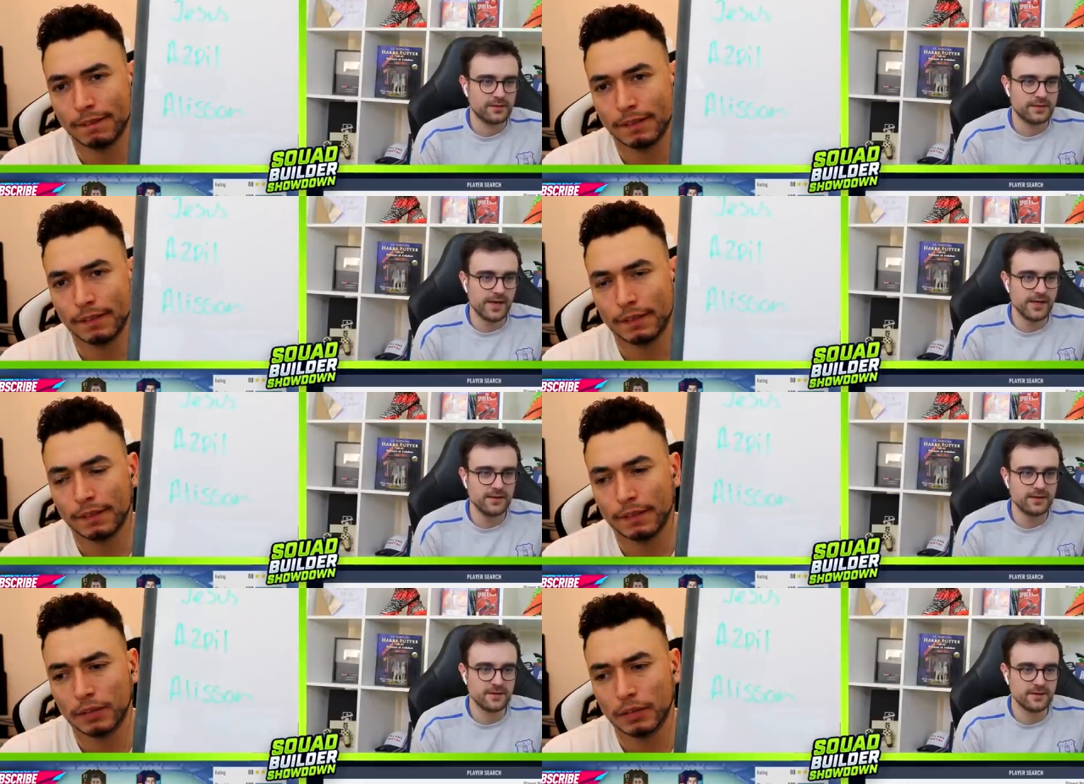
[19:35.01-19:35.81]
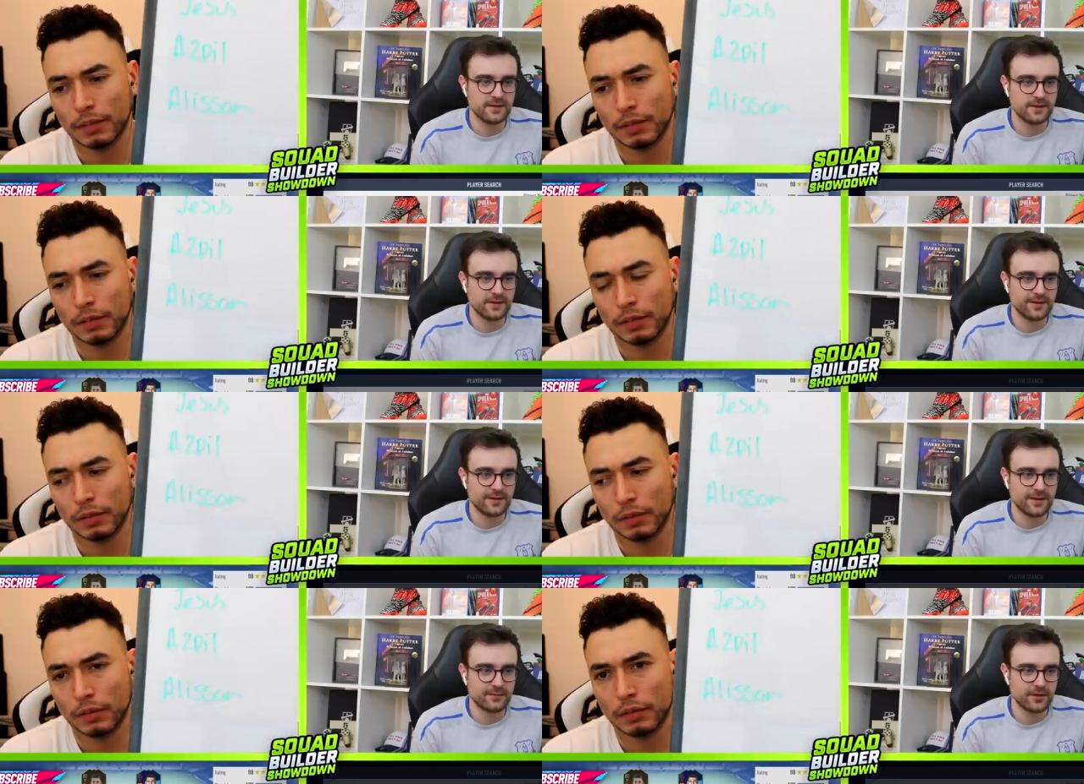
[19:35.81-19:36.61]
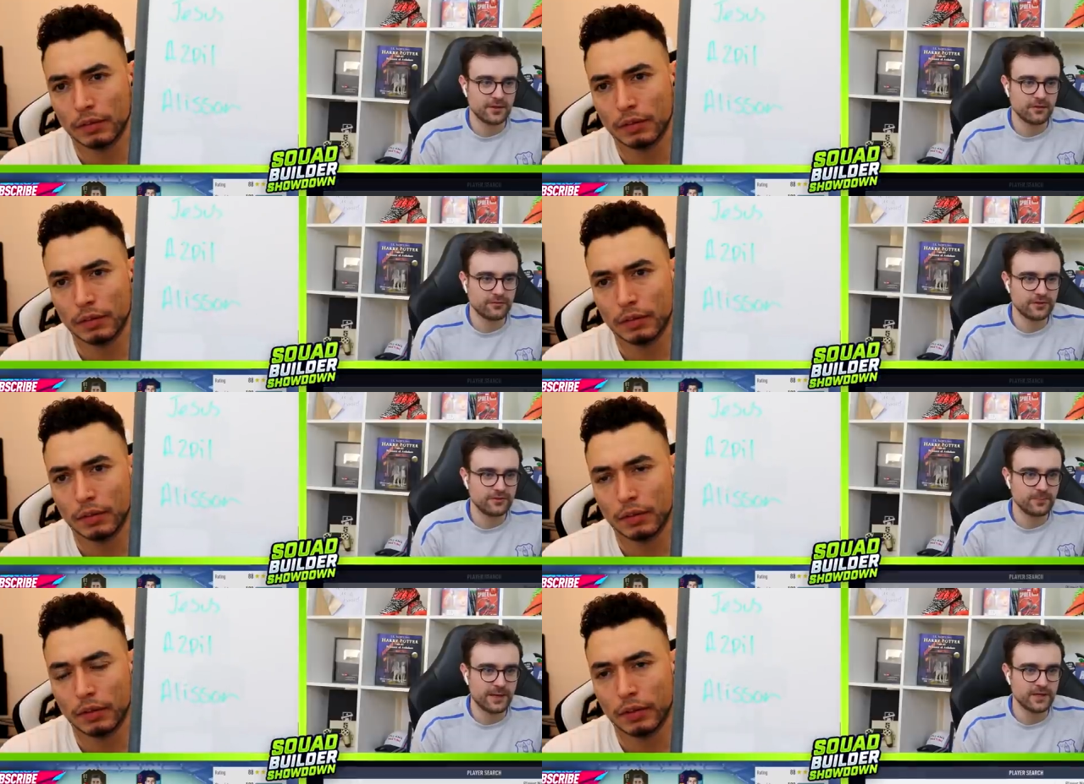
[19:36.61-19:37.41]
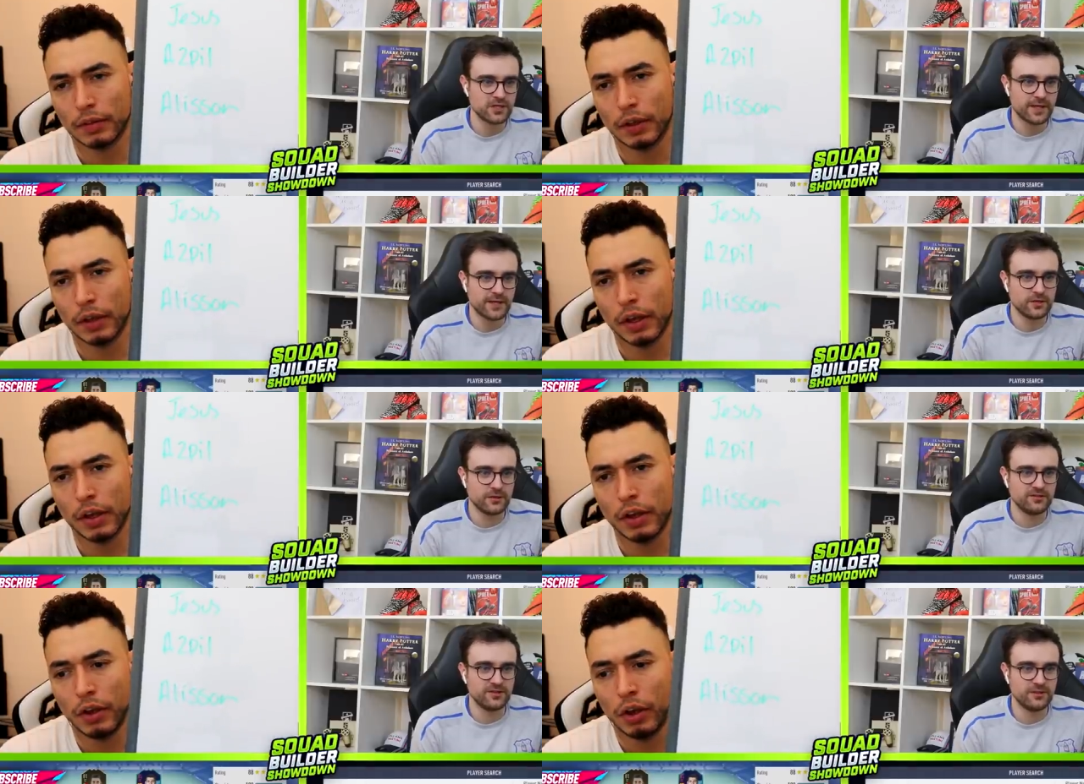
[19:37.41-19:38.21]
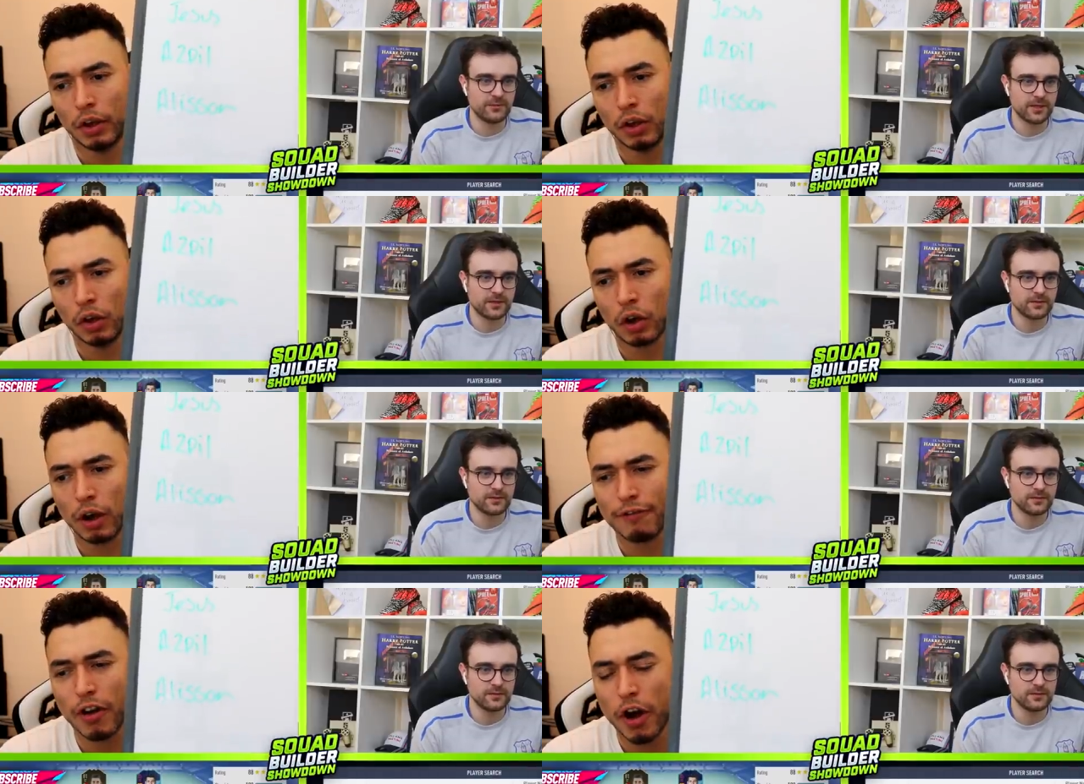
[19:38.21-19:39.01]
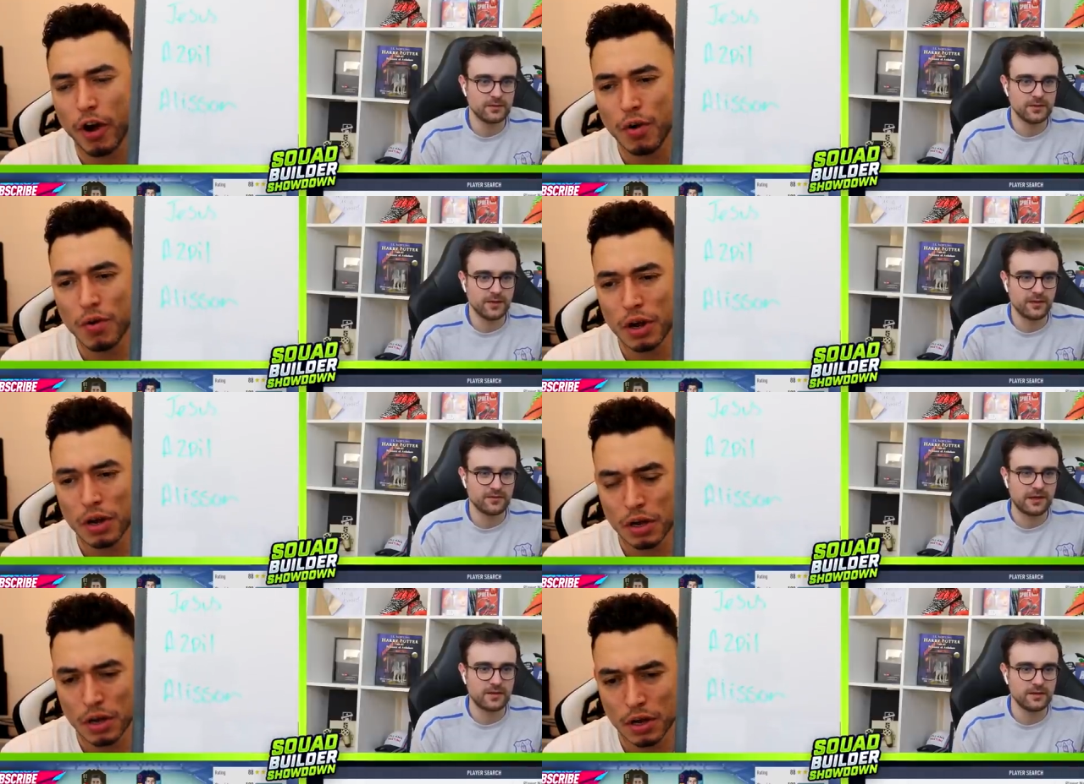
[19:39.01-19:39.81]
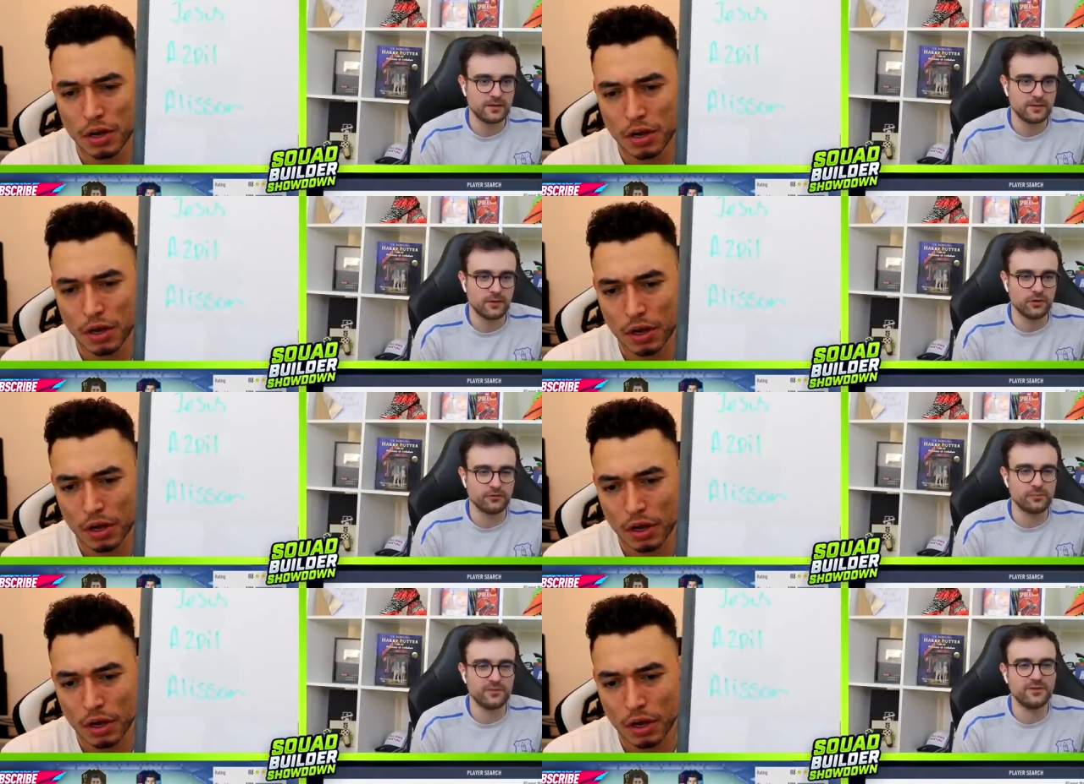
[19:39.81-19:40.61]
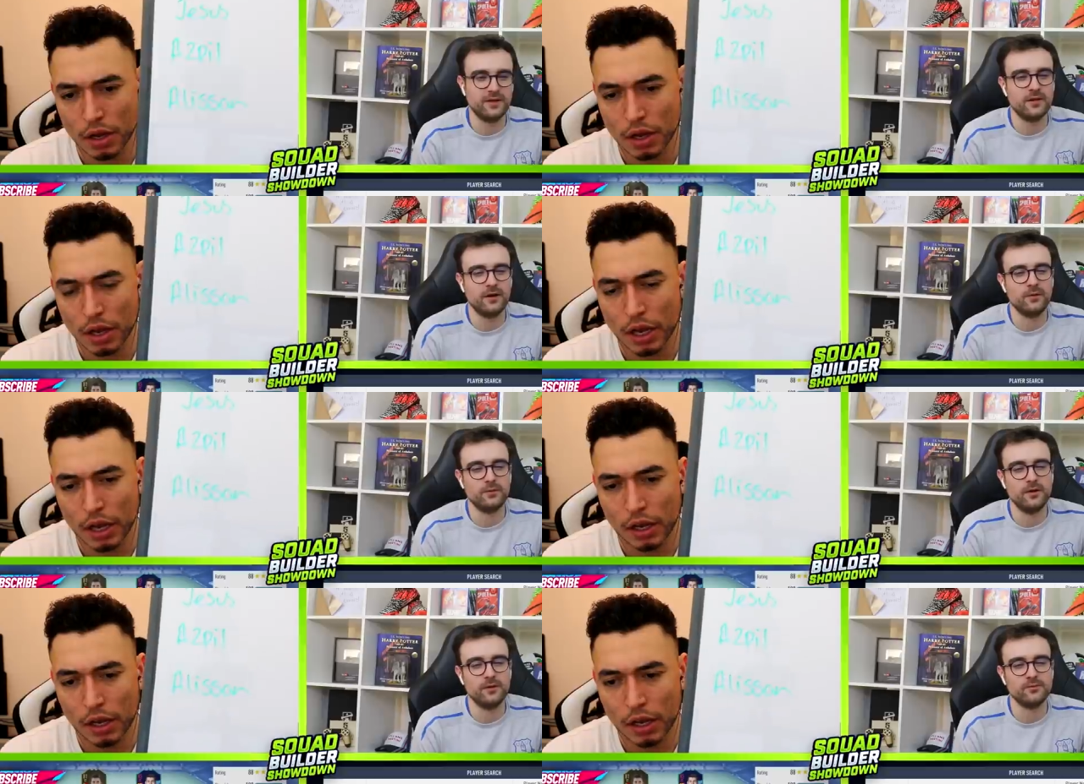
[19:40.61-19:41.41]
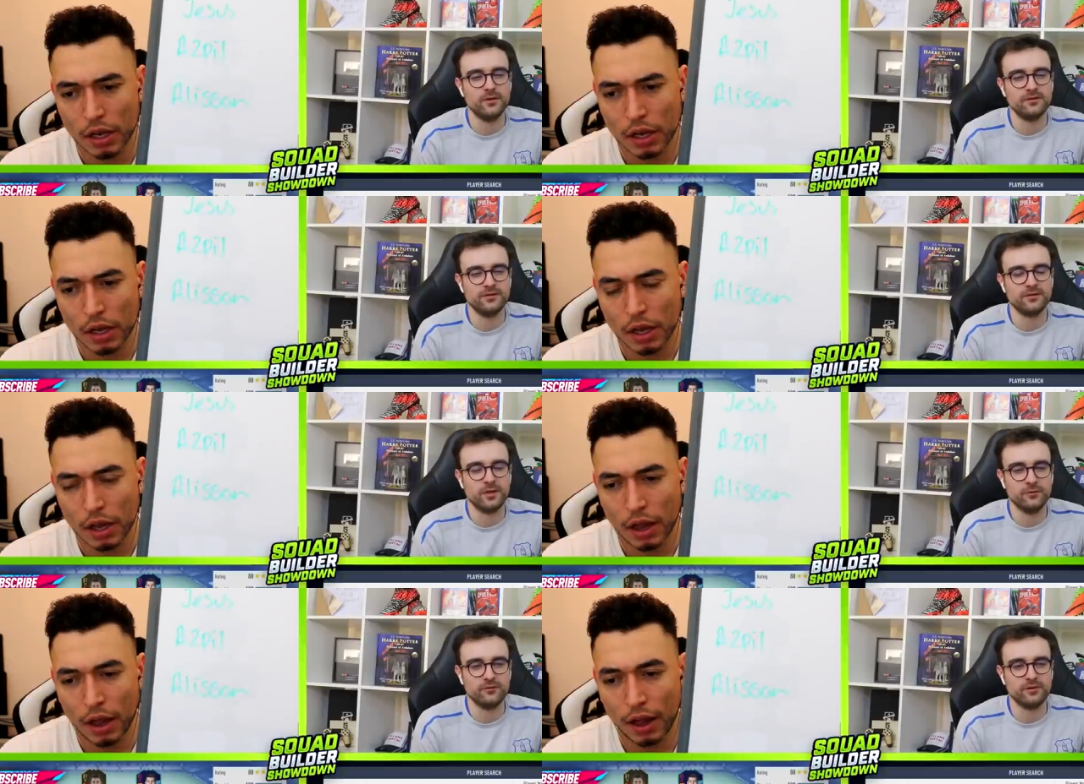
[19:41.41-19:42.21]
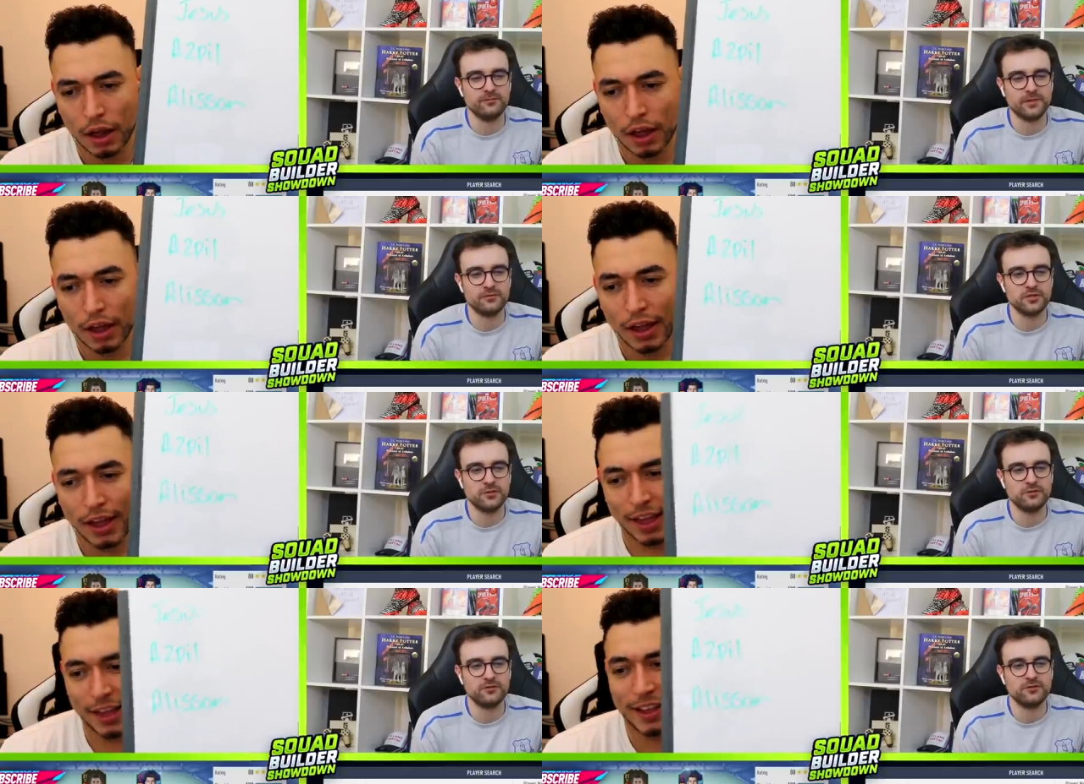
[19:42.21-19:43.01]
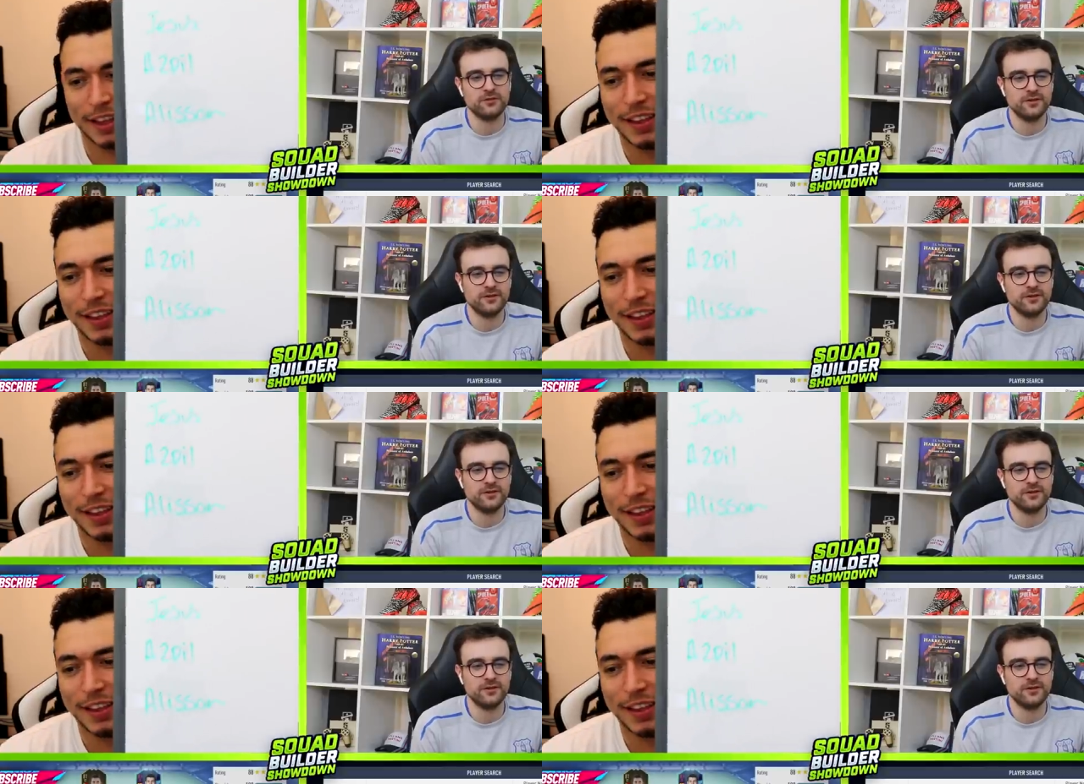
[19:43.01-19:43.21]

Speaker 1: Then I'm gonna go for a Spanish icon centre back. You're going for who? Yeah, exactly. Oh, don't be saying no, no. Don't even start with one of my other jokes.